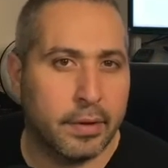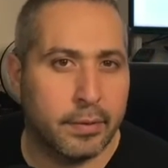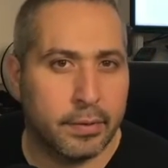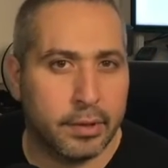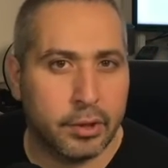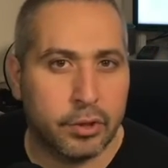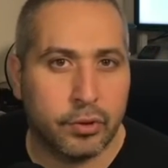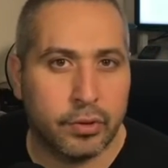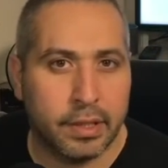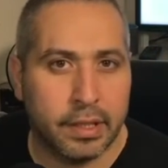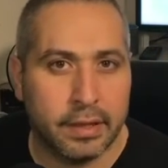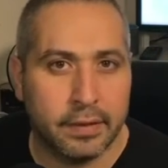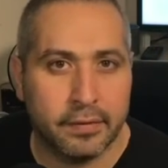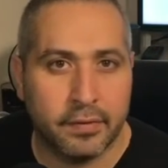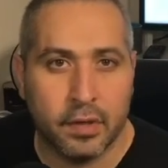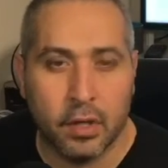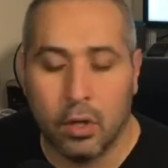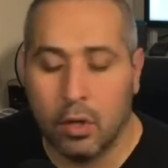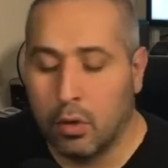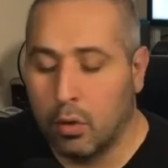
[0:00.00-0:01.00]
retrieve,
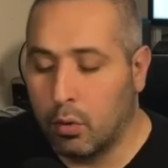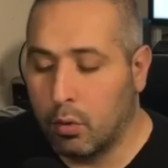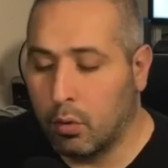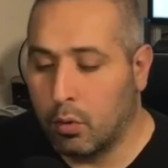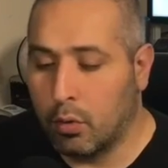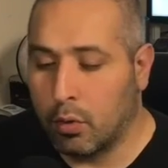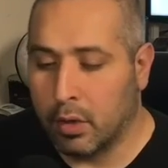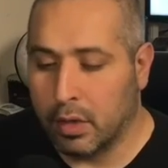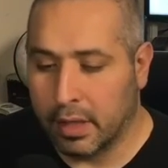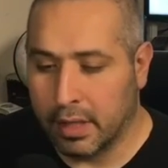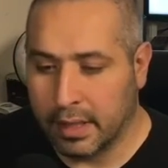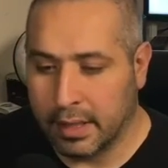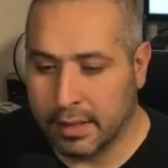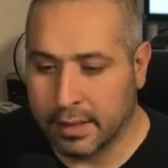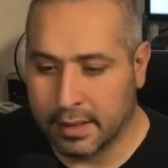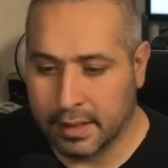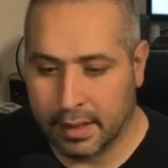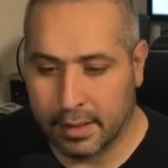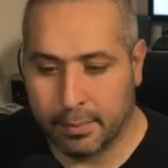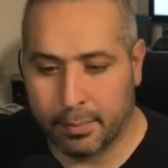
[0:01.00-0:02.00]
or is
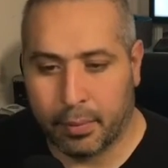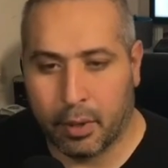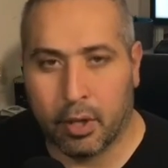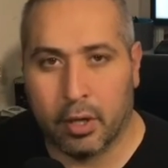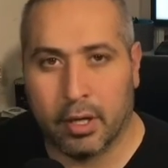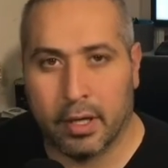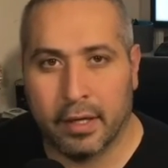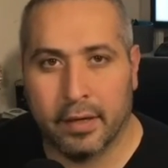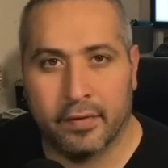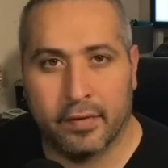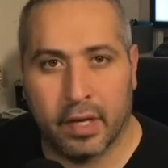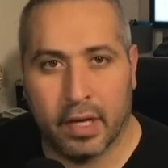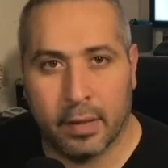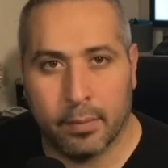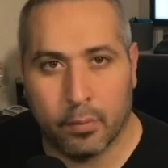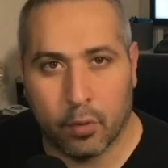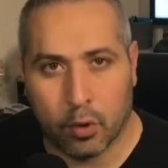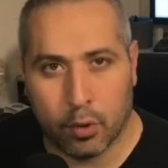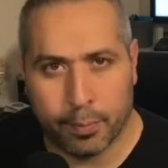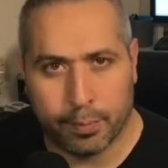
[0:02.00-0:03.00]
it part of a
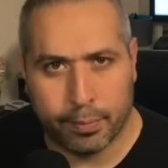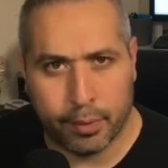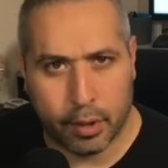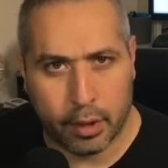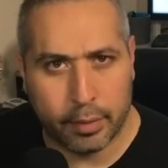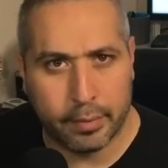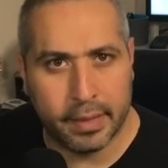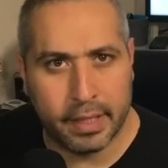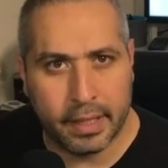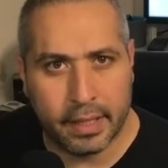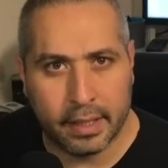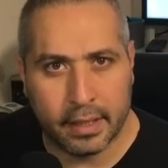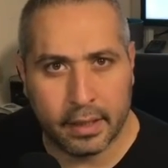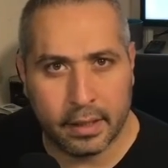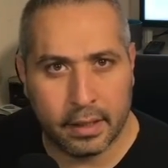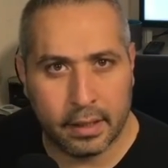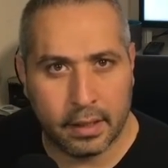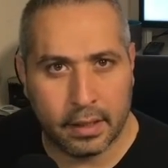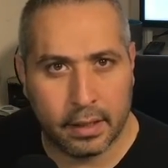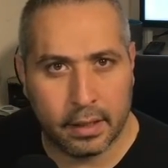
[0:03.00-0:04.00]
more permanent
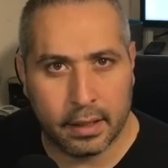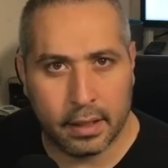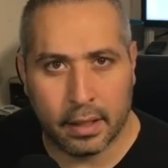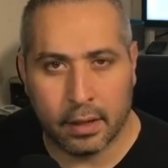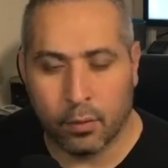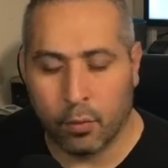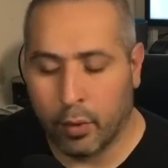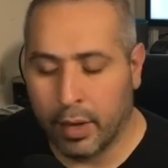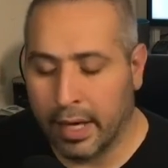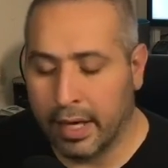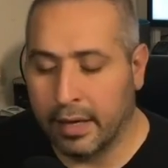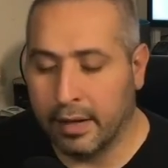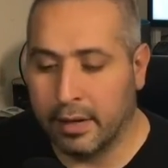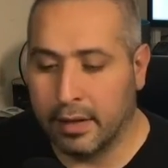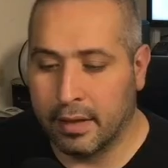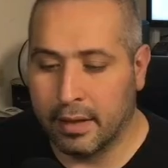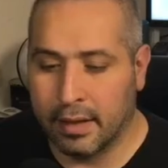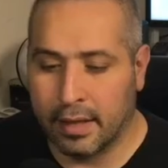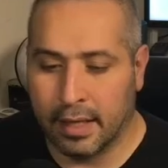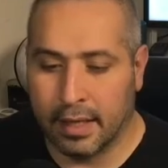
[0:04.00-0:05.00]
way
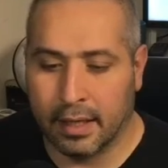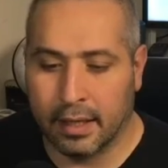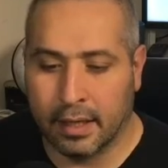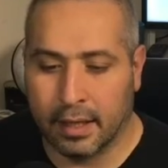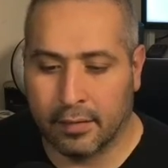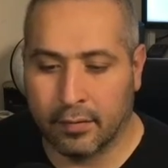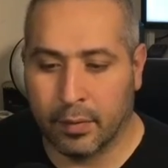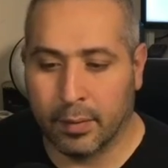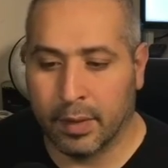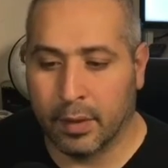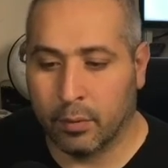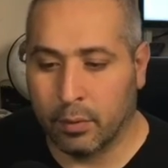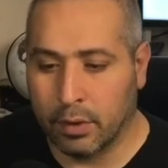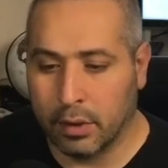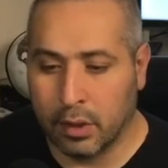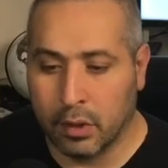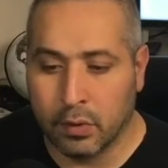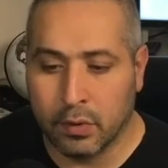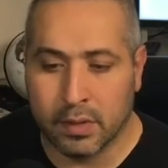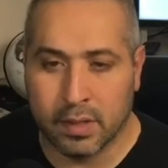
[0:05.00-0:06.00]
that government will
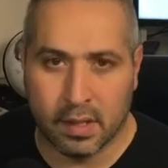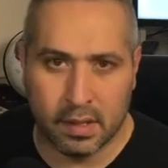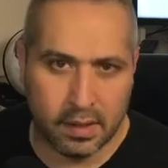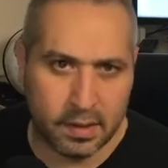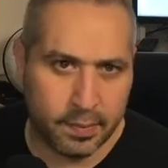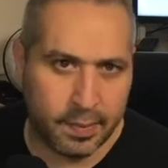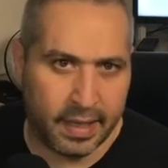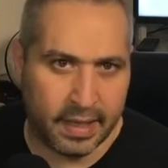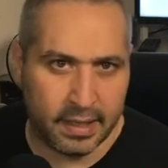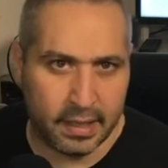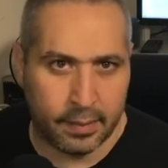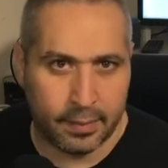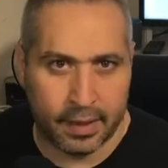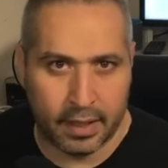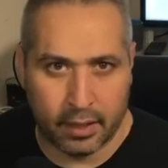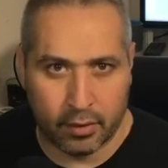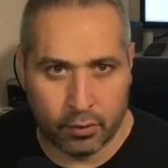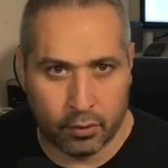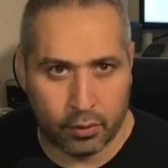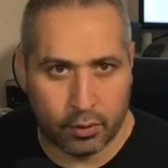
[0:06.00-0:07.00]
use this pandemic
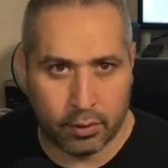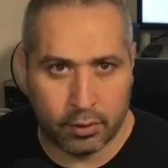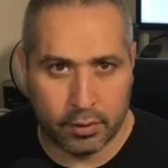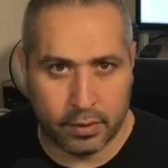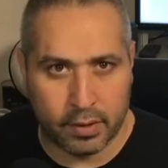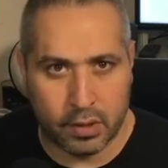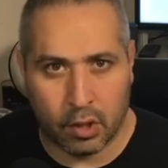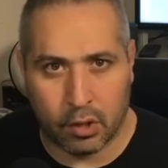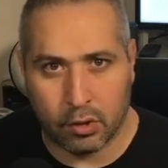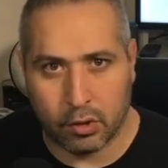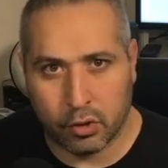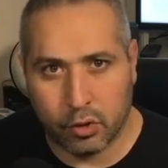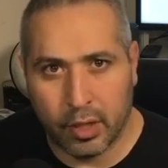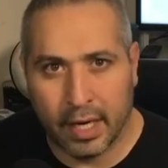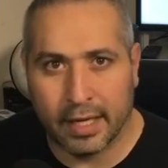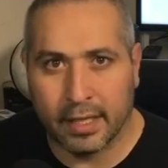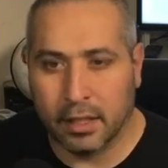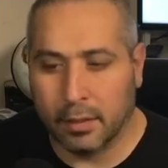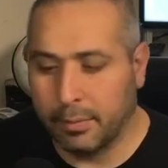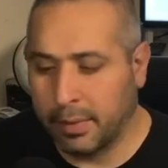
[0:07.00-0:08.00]
in order to start
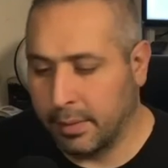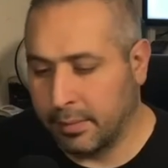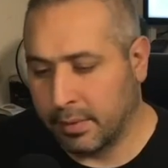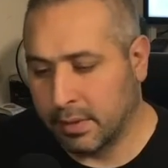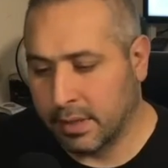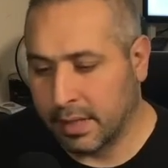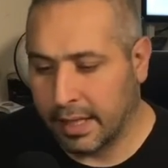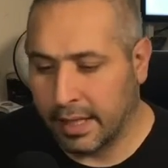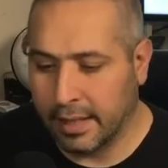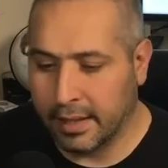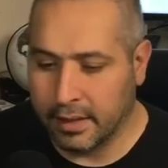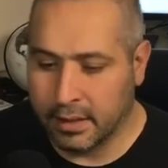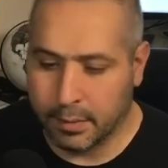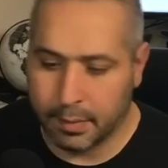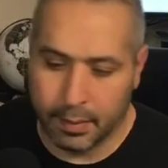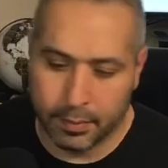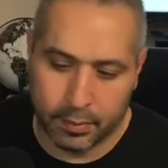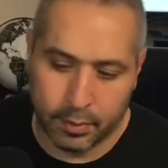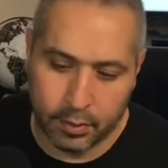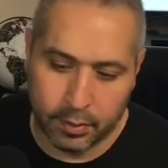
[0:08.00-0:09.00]
tracking people? Today, it's
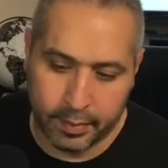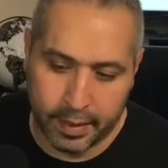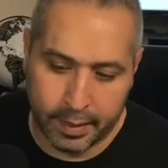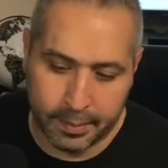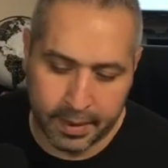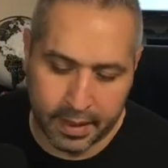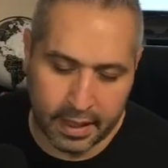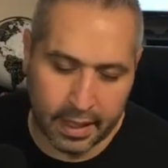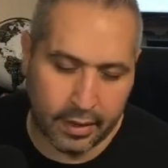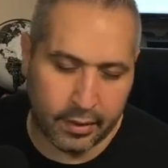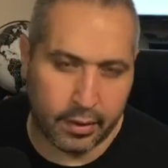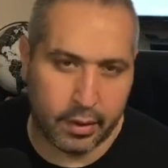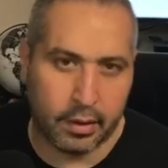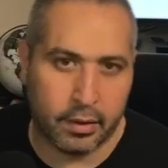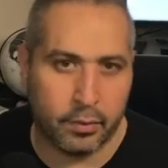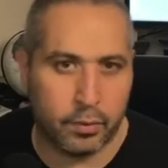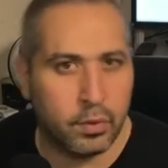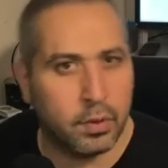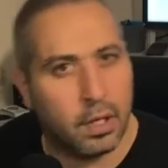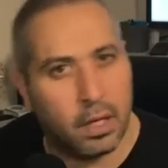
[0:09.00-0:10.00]
people who may be carrying the
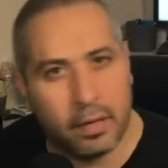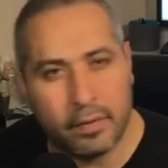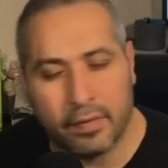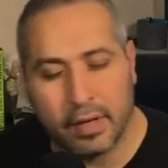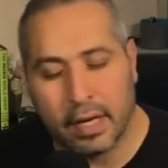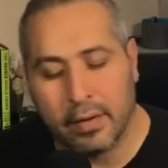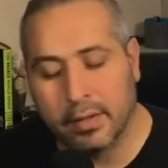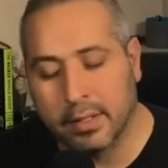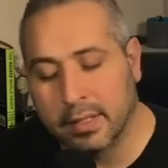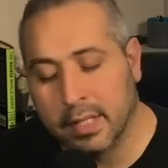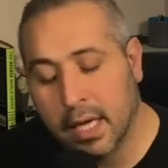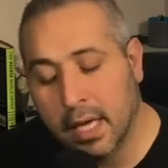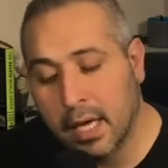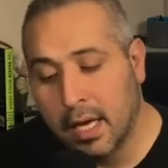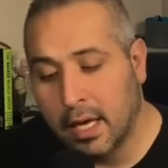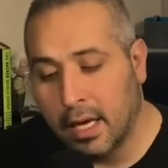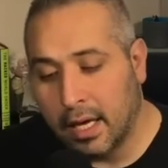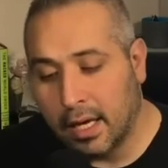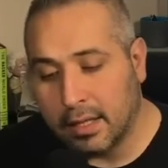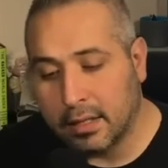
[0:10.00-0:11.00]
Wuhan virus,
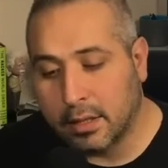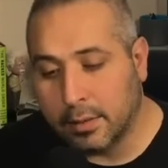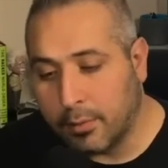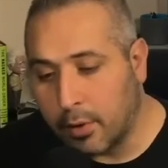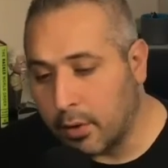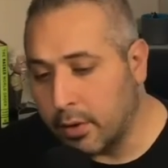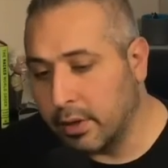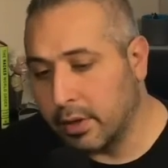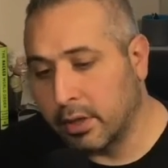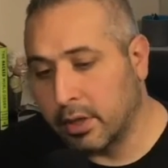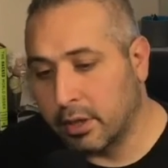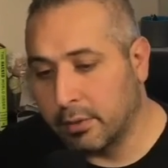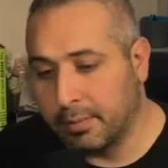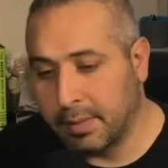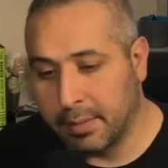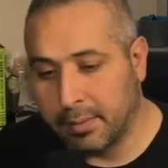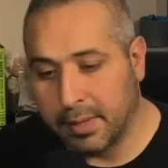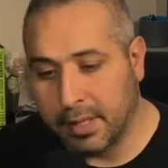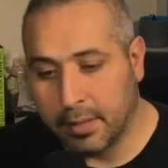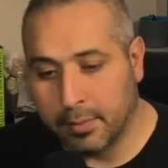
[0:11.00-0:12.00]
and tomorrow it could be
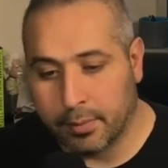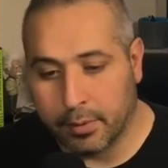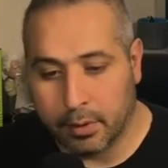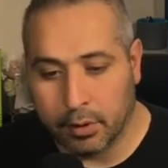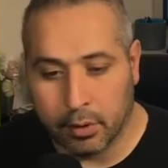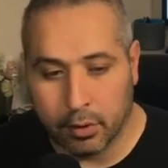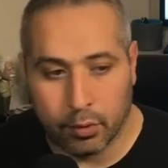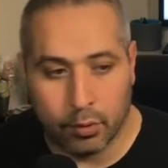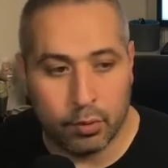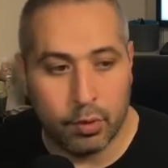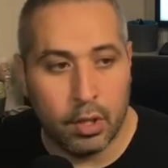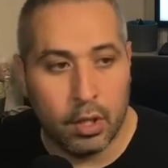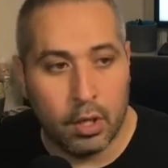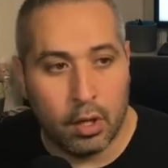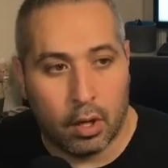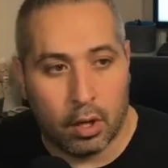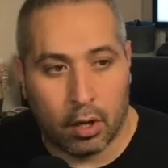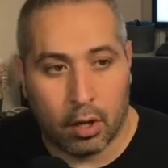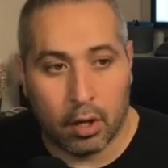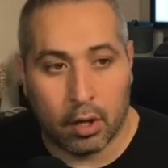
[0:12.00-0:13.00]
people who
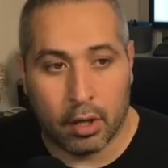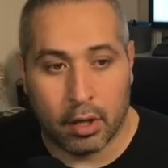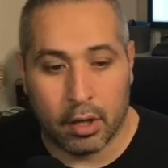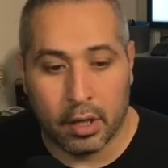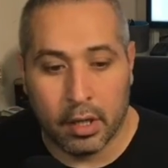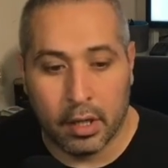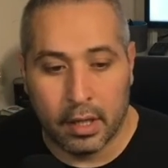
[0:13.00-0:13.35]
are